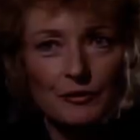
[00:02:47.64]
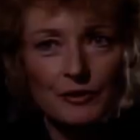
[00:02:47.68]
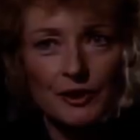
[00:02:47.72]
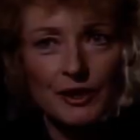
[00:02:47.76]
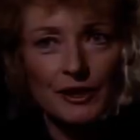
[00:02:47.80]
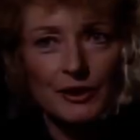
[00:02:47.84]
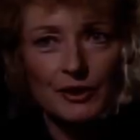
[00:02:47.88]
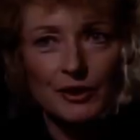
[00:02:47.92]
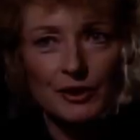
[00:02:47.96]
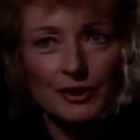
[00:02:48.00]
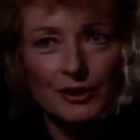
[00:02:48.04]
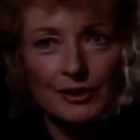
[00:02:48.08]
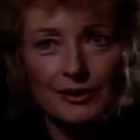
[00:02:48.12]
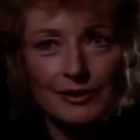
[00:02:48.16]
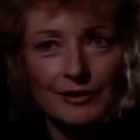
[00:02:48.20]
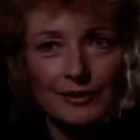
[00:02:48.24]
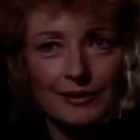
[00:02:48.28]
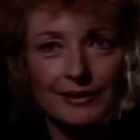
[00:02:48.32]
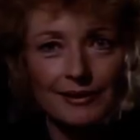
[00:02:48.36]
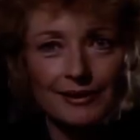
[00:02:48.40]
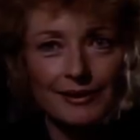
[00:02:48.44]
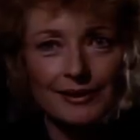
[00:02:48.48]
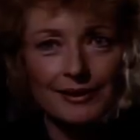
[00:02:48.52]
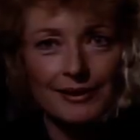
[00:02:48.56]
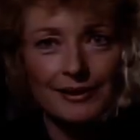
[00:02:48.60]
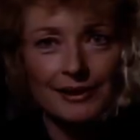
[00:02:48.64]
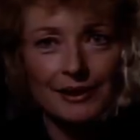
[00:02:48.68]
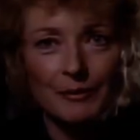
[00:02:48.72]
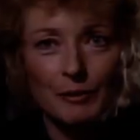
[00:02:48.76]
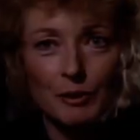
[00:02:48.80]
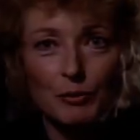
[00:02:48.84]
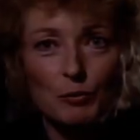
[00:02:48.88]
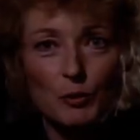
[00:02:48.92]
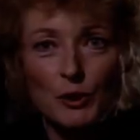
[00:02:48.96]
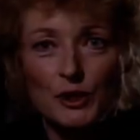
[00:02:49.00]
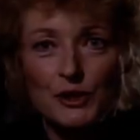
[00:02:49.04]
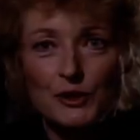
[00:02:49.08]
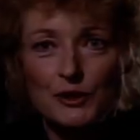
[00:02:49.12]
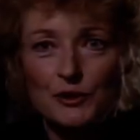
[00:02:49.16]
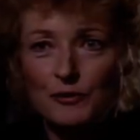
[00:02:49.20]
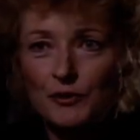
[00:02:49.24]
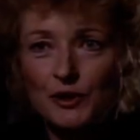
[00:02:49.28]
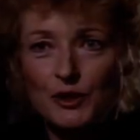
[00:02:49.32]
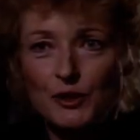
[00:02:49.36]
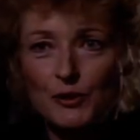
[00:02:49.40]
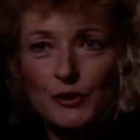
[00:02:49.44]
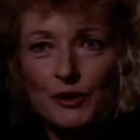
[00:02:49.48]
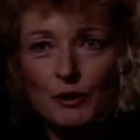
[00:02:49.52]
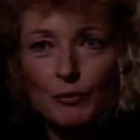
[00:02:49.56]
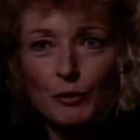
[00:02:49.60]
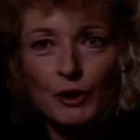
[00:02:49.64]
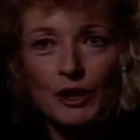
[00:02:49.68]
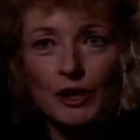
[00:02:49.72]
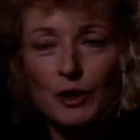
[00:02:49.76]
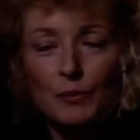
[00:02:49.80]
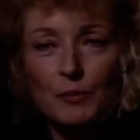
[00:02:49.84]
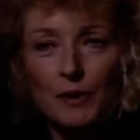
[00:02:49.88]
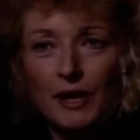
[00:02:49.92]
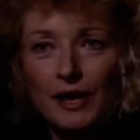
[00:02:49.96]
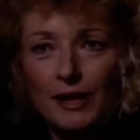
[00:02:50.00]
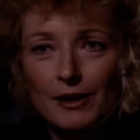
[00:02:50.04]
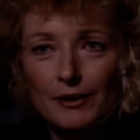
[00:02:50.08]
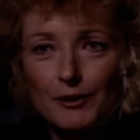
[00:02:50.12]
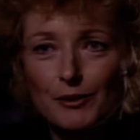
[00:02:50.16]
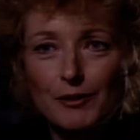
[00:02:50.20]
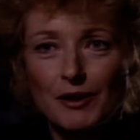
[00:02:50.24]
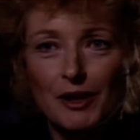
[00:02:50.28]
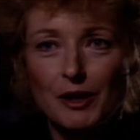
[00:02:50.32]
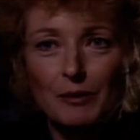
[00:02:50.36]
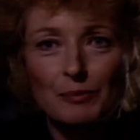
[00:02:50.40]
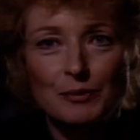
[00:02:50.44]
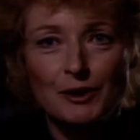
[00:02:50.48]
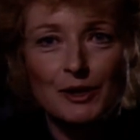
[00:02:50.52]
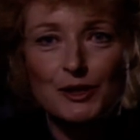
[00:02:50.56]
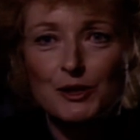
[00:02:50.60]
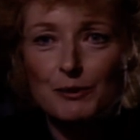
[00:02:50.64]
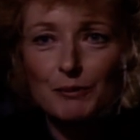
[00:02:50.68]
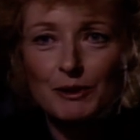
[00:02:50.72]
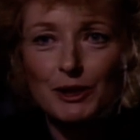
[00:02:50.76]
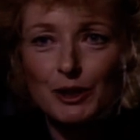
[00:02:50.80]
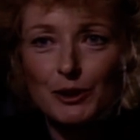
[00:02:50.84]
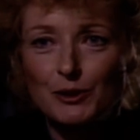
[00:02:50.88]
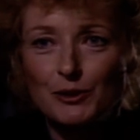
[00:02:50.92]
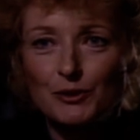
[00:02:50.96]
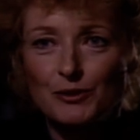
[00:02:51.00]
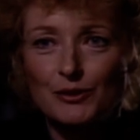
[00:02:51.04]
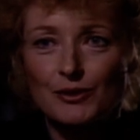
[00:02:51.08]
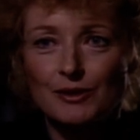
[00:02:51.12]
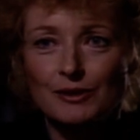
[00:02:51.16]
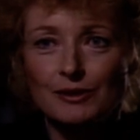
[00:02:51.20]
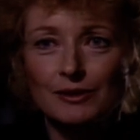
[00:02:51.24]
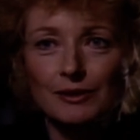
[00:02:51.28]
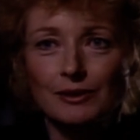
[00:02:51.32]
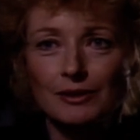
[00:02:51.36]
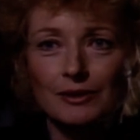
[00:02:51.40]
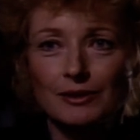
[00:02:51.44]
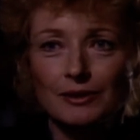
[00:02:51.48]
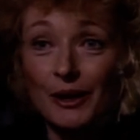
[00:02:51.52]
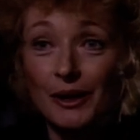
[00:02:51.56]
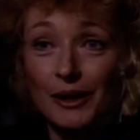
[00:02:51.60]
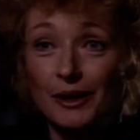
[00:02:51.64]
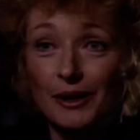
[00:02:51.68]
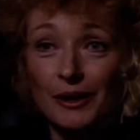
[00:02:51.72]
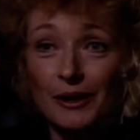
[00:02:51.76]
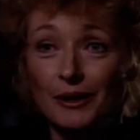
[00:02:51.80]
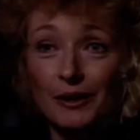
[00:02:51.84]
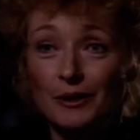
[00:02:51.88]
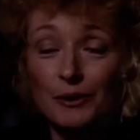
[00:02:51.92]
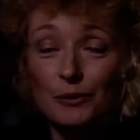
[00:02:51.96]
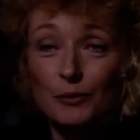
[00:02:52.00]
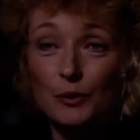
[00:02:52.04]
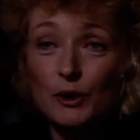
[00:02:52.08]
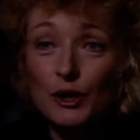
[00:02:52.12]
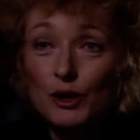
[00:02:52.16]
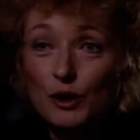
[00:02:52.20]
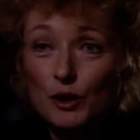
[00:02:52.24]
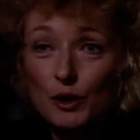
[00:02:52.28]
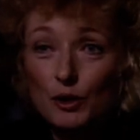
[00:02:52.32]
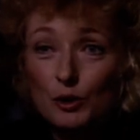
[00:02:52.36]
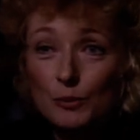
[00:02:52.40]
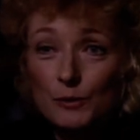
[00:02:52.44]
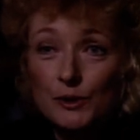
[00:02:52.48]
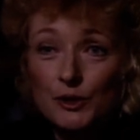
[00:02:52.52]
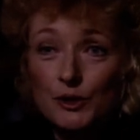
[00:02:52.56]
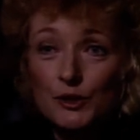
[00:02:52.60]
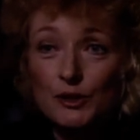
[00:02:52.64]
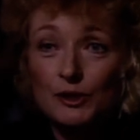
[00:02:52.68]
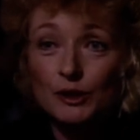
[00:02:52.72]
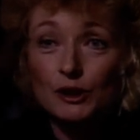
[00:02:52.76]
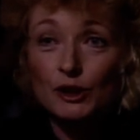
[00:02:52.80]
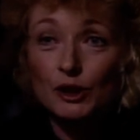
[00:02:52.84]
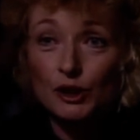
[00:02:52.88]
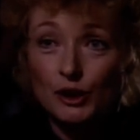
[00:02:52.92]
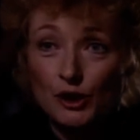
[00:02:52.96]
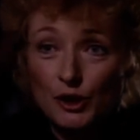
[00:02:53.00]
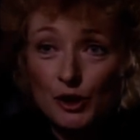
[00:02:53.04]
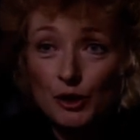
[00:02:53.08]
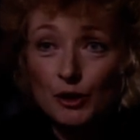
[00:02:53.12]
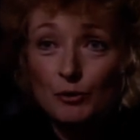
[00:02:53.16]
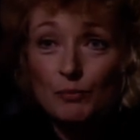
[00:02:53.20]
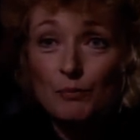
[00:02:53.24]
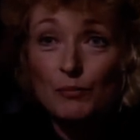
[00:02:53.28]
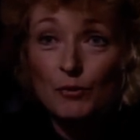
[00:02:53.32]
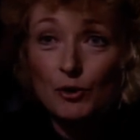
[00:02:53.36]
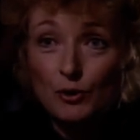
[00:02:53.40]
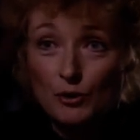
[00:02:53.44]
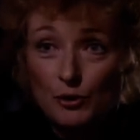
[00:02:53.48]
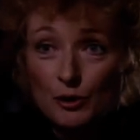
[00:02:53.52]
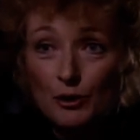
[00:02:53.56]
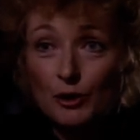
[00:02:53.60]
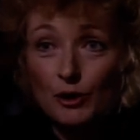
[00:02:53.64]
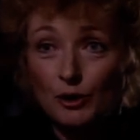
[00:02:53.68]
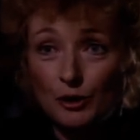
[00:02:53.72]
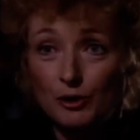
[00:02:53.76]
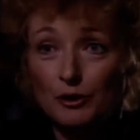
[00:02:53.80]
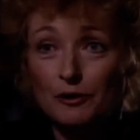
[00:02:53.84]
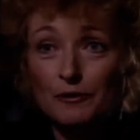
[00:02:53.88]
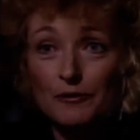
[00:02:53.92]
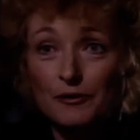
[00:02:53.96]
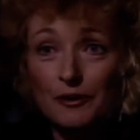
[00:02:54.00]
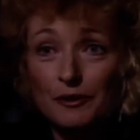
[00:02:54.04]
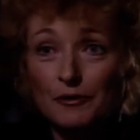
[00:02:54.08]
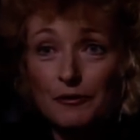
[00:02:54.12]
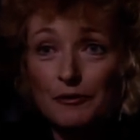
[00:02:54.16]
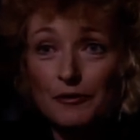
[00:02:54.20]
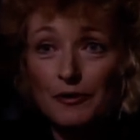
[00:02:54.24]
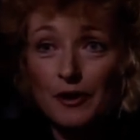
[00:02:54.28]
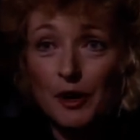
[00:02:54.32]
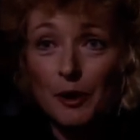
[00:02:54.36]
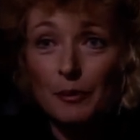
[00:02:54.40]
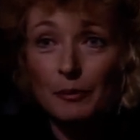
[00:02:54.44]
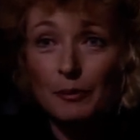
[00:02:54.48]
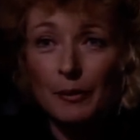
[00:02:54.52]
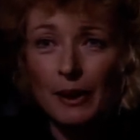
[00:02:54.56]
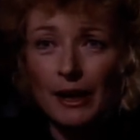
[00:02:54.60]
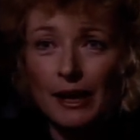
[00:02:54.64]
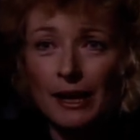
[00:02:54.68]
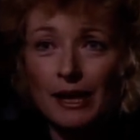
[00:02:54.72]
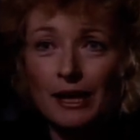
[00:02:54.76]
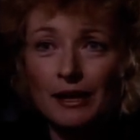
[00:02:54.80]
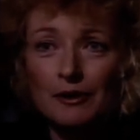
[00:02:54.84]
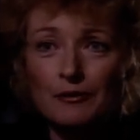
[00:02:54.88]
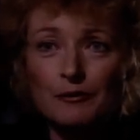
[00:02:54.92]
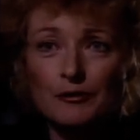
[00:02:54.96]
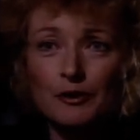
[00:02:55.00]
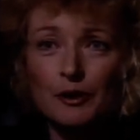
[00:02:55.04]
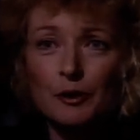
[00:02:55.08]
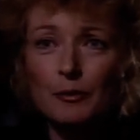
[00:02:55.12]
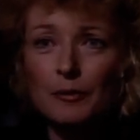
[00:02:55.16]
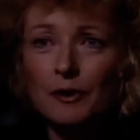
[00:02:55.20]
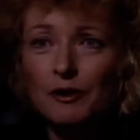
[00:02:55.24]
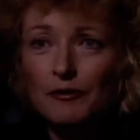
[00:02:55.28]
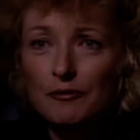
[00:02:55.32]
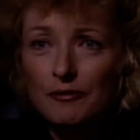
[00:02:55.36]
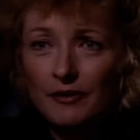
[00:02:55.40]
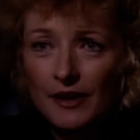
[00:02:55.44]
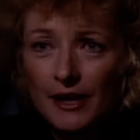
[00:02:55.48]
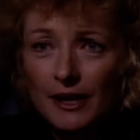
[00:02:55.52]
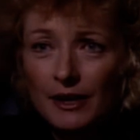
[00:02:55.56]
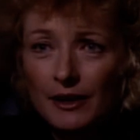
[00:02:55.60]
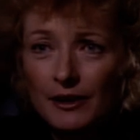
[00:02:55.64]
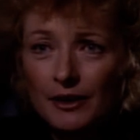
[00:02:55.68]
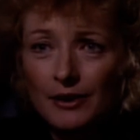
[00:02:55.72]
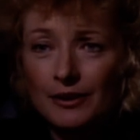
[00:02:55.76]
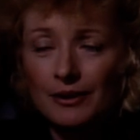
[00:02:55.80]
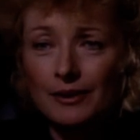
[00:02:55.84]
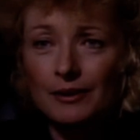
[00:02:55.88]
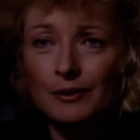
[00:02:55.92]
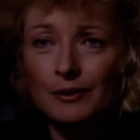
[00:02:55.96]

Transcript: of failure. And where's the victory in winning a battle you can't possibly lose? We humans learn more often from a failure